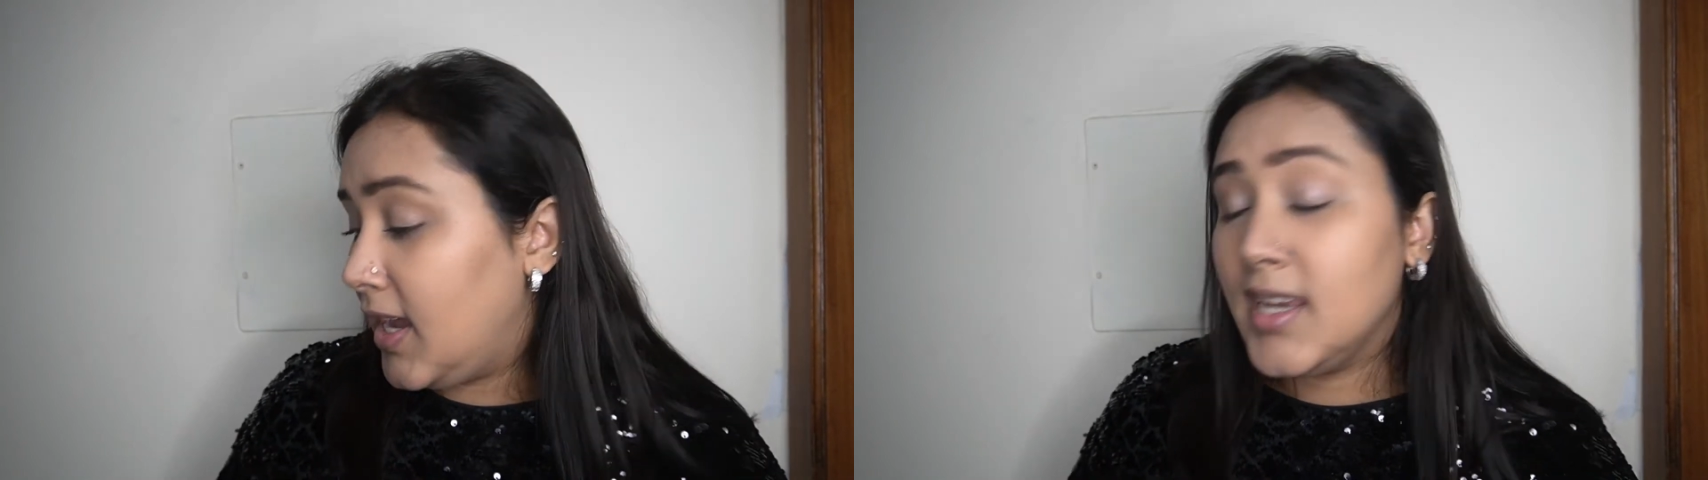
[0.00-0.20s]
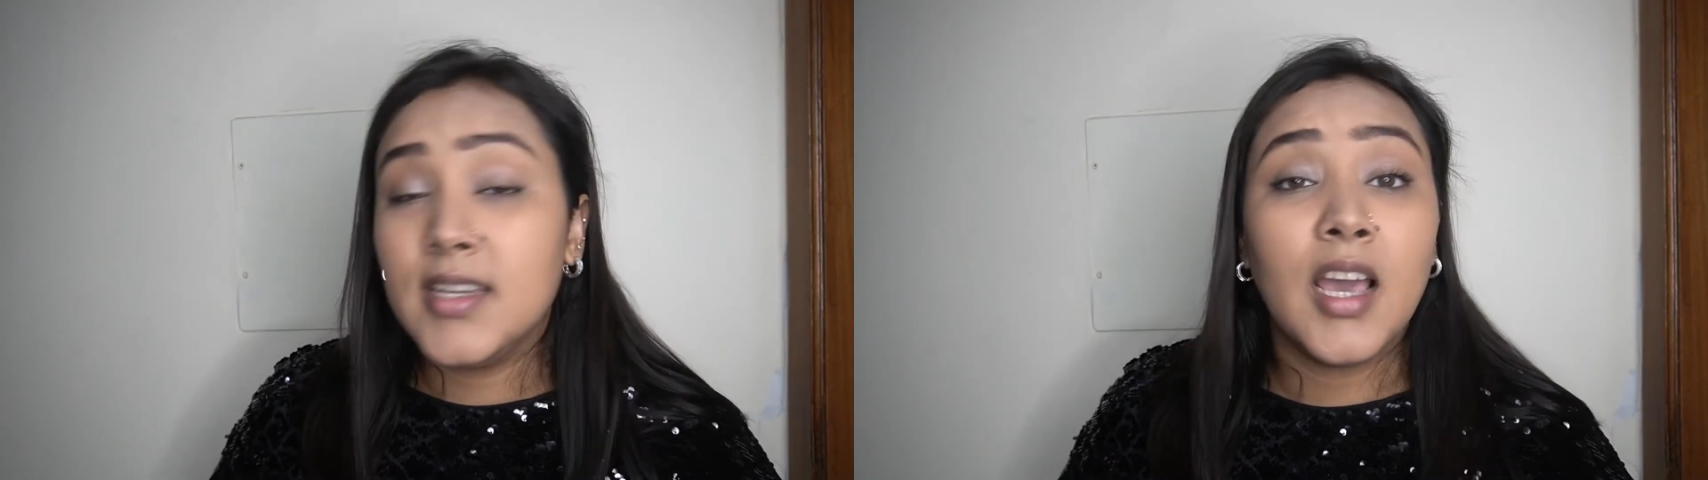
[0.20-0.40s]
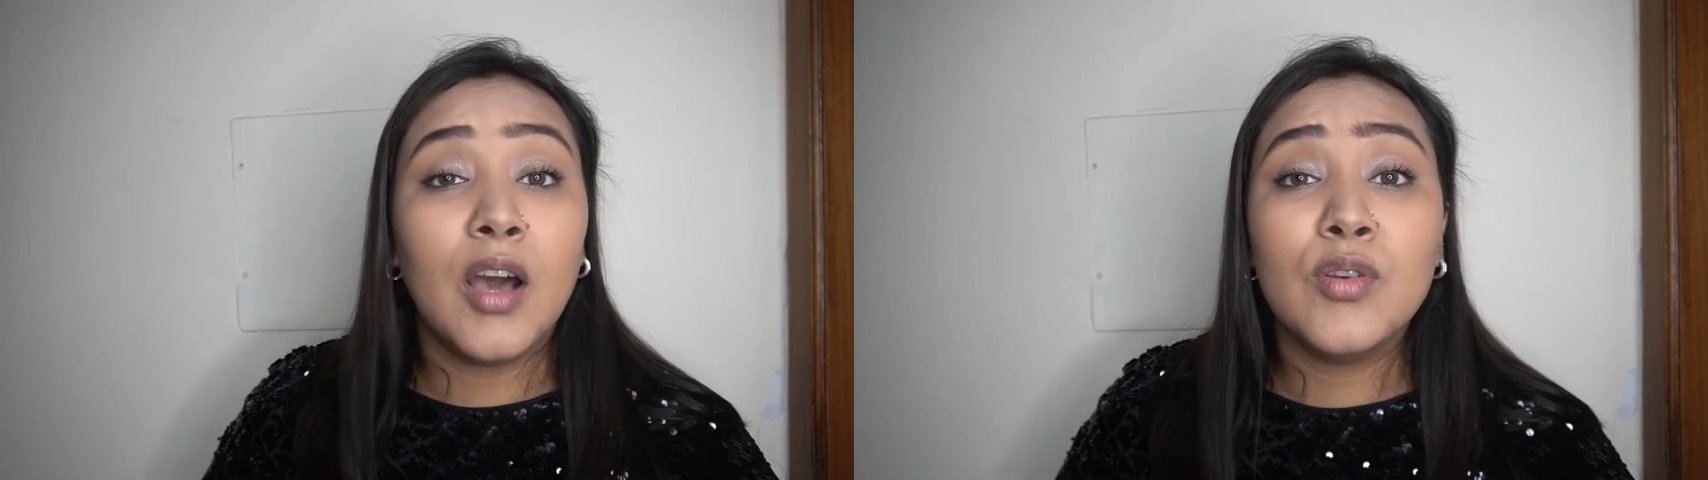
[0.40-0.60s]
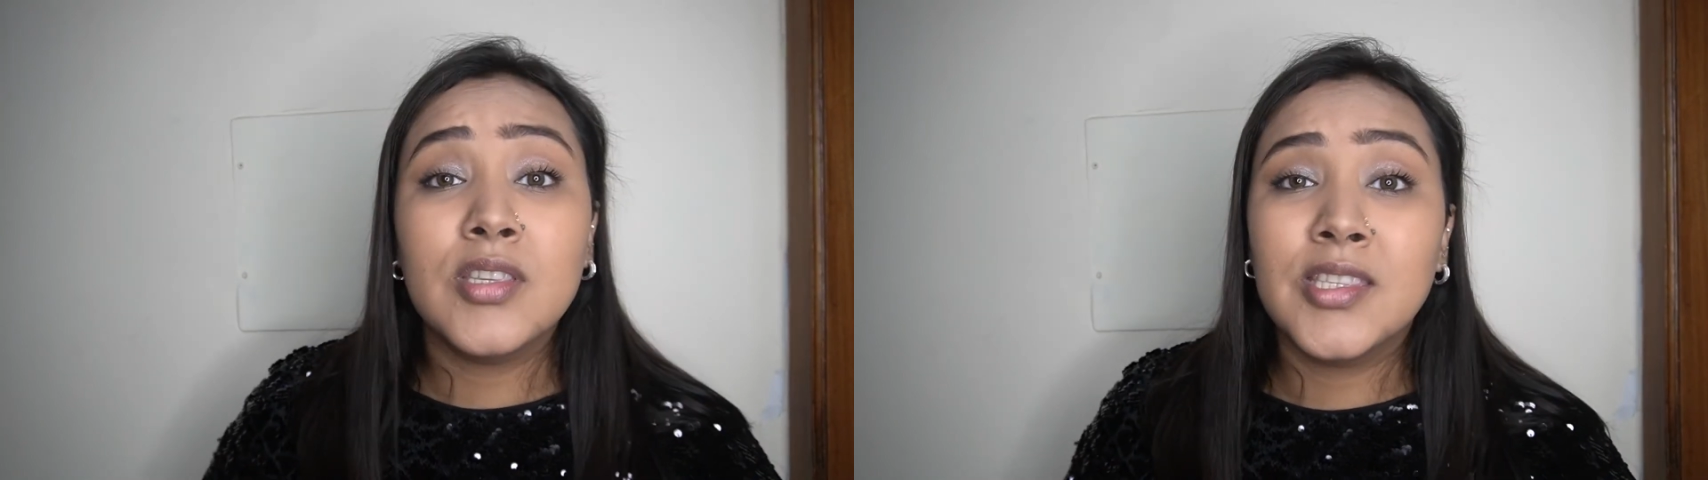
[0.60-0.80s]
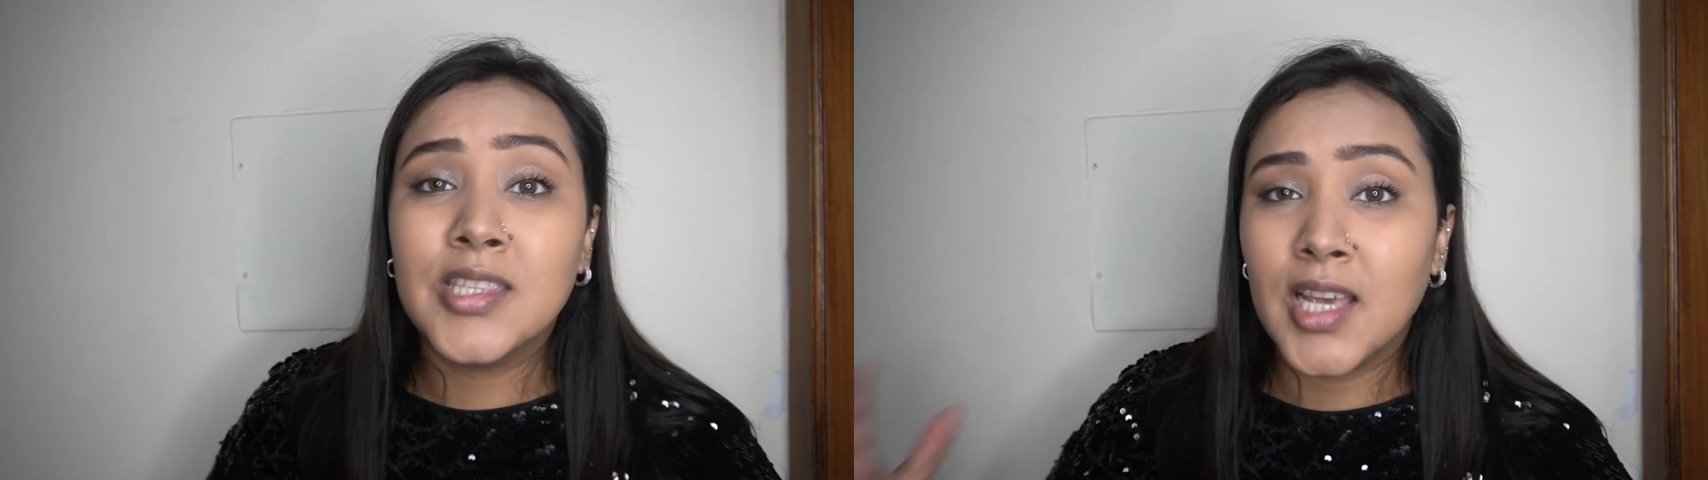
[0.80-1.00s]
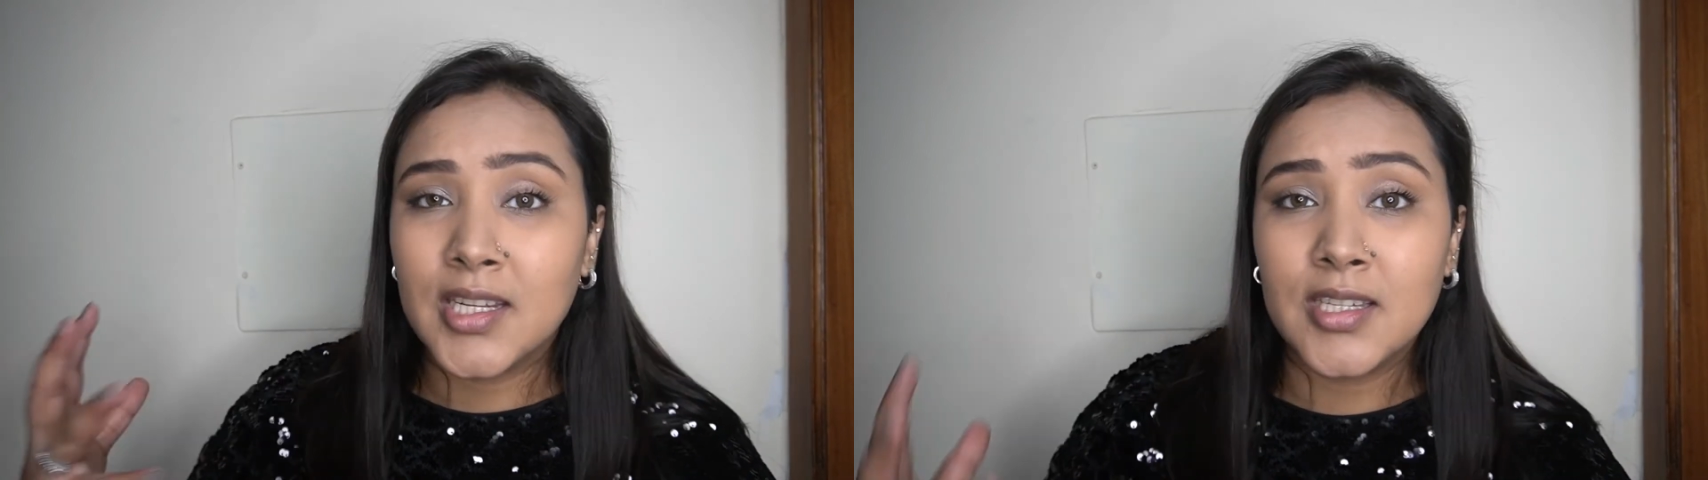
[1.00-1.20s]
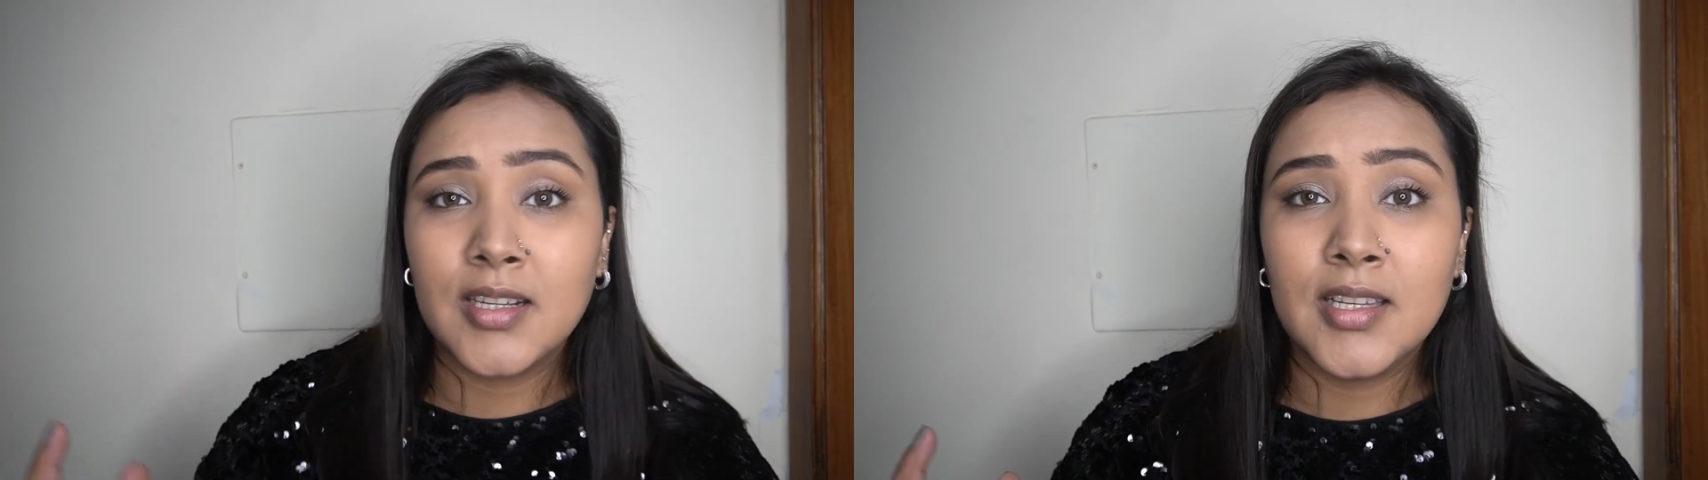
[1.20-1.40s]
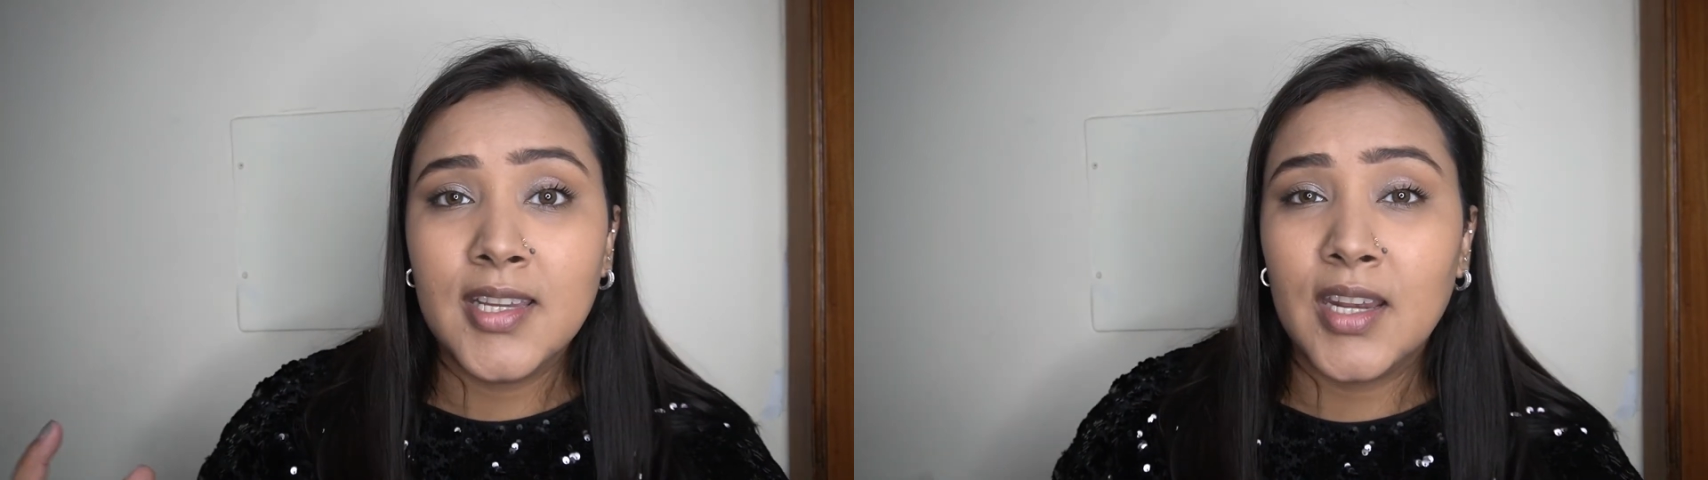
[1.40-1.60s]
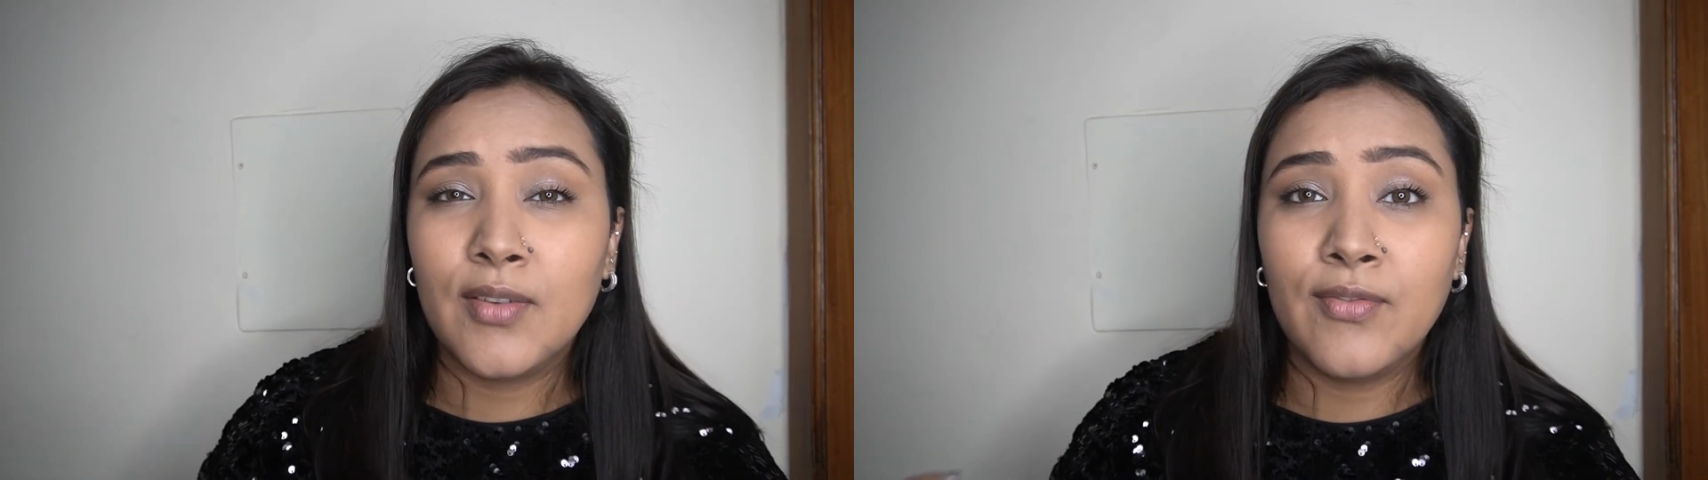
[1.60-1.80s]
and how subtle yet